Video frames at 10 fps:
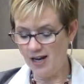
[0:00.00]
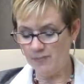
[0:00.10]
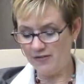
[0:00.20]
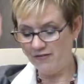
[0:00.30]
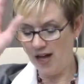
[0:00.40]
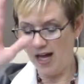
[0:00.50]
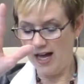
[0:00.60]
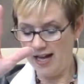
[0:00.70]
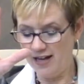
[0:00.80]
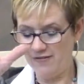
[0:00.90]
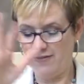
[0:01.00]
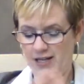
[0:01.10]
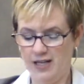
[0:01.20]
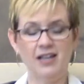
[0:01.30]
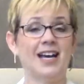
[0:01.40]
Number 5,
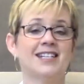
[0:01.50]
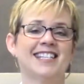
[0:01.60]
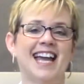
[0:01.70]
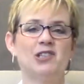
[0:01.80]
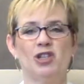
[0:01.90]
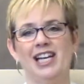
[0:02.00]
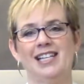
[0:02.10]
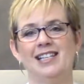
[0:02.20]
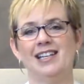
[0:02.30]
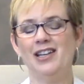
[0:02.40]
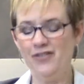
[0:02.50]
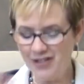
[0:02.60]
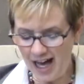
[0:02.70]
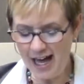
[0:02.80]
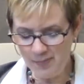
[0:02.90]
you got to schedule it. You've
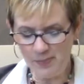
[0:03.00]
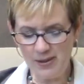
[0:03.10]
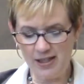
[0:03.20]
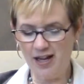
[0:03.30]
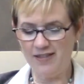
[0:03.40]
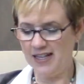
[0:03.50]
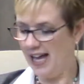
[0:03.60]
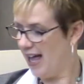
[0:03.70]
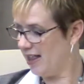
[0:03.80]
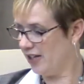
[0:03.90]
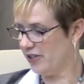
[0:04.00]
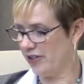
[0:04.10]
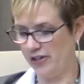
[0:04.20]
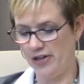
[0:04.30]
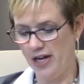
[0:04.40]
got to put it on the
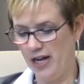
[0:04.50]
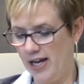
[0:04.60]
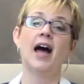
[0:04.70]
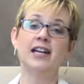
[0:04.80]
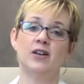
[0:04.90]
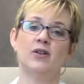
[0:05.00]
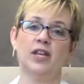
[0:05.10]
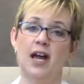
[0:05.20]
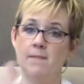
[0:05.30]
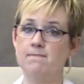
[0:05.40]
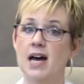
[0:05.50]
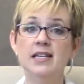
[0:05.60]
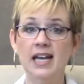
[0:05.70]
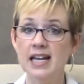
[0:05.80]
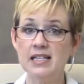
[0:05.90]
calendar. I know that on
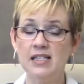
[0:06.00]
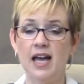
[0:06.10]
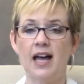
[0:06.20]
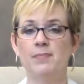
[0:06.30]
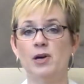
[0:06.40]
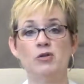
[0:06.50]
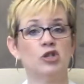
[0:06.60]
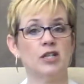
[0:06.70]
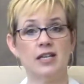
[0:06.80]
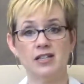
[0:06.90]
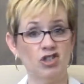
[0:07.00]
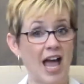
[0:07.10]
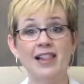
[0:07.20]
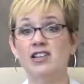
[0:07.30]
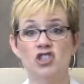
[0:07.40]
Mondays I post
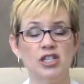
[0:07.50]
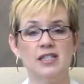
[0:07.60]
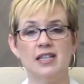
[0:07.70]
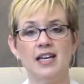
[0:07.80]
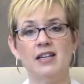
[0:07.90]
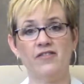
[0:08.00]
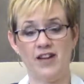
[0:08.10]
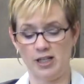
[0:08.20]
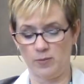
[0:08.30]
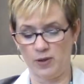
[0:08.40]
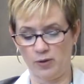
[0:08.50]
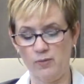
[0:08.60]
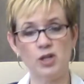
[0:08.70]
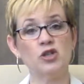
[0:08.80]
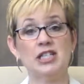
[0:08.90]
challenges in the Facebook
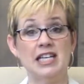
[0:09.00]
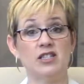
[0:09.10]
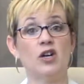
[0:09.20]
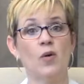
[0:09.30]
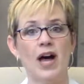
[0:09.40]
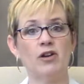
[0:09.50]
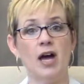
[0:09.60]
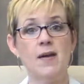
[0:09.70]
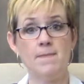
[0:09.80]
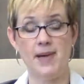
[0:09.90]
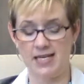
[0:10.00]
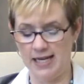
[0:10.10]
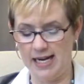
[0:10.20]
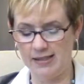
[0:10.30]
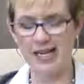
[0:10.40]
groups. Those need to go out on
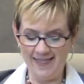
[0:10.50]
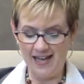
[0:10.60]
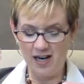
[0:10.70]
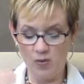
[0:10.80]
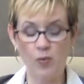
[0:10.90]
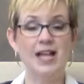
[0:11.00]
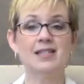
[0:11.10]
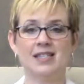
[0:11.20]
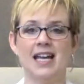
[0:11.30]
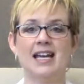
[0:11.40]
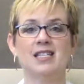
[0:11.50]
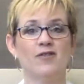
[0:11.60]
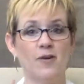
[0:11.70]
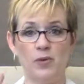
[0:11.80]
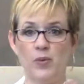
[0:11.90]
Mondays. And then on Wednesdays
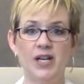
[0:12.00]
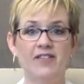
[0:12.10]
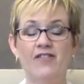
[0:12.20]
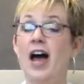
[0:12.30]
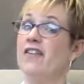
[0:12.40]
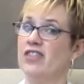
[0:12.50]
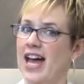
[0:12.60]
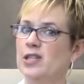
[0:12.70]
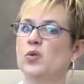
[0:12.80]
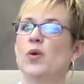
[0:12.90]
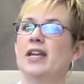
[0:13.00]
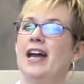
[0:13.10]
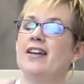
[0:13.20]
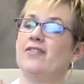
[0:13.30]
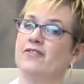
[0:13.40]
from 3 to 5, that's when
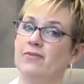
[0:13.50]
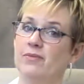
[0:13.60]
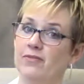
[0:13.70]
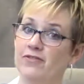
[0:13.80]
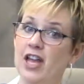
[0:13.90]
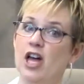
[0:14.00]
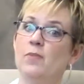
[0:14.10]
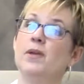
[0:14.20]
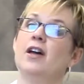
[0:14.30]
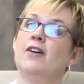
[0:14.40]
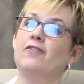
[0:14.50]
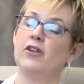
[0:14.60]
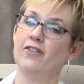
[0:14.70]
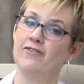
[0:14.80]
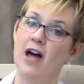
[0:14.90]
I film for
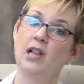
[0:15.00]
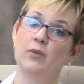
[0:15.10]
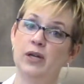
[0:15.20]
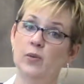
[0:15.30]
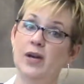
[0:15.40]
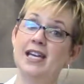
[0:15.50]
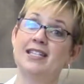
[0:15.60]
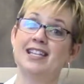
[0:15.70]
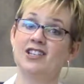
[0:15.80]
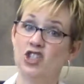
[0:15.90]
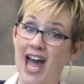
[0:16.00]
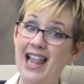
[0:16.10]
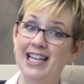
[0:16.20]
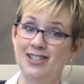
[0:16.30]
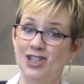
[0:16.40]
the following week's
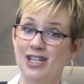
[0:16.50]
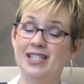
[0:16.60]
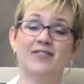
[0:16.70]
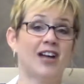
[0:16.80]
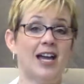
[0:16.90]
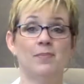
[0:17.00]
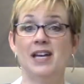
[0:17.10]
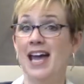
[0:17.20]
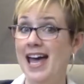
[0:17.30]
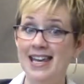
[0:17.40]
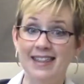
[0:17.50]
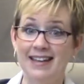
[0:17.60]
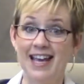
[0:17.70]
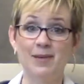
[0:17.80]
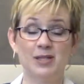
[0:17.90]
challenges. I've got to be ahead of the
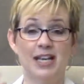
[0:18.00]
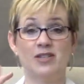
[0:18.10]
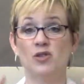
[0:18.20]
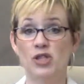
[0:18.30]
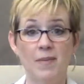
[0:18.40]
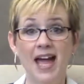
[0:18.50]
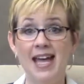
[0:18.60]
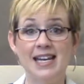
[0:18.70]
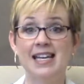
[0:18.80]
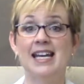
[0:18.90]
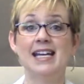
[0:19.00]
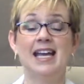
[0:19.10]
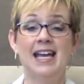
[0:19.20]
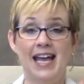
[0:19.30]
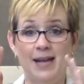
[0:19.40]
game, so I do some editing
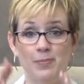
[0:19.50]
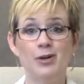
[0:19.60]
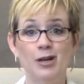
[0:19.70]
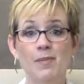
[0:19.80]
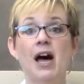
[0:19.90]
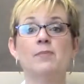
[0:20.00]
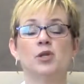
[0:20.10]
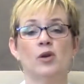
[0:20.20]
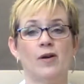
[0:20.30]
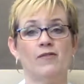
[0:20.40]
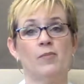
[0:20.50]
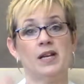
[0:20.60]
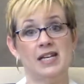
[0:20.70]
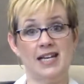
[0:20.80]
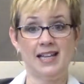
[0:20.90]
and put them up so
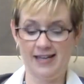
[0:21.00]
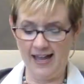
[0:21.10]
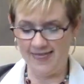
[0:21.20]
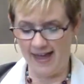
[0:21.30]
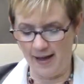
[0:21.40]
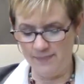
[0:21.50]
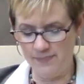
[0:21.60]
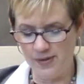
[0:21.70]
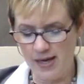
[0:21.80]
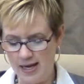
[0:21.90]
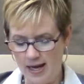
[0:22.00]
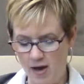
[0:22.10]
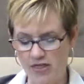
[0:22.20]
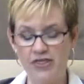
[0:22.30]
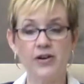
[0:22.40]
everybody can get them.
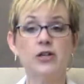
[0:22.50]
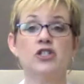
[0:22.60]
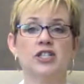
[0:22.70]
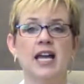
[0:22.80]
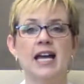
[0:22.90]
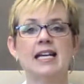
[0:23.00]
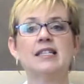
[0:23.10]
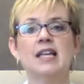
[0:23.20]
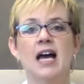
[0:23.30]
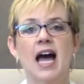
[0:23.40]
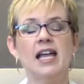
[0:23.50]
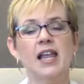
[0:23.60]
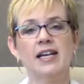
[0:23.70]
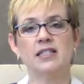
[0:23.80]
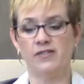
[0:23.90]
On Thursdays, I
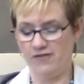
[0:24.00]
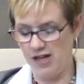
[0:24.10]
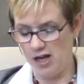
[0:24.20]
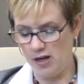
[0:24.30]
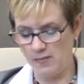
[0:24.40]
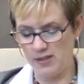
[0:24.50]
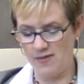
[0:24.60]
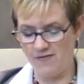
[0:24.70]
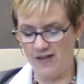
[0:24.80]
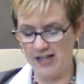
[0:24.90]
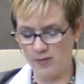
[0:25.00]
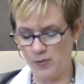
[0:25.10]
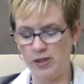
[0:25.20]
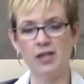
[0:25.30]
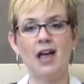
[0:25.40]
like to film some
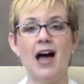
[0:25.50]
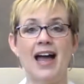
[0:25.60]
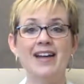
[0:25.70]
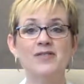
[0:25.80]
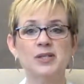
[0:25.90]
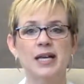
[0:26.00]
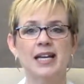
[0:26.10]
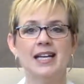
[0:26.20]
Facebook Lives.